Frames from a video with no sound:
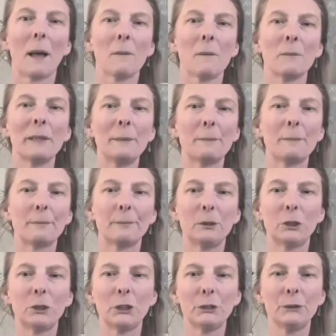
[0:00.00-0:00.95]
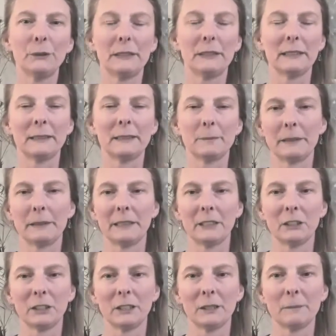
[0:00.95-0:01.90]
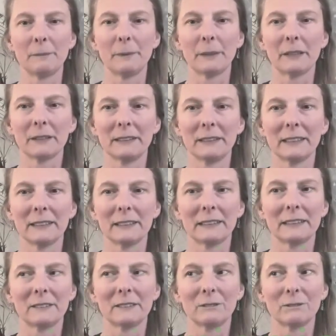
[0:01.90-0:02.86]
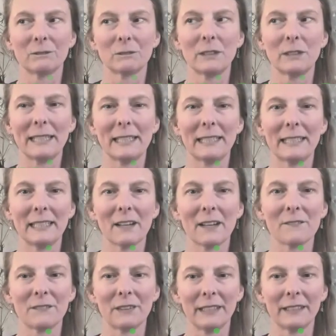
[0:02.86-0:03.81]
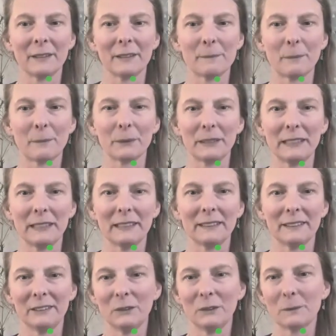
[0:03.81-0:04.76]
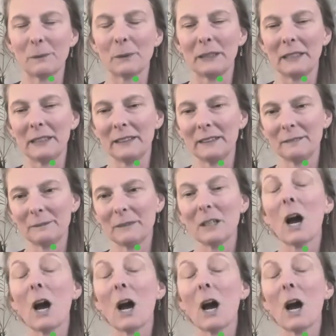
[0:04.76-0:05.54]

And we choose this position because it's really lovely in the body, your body,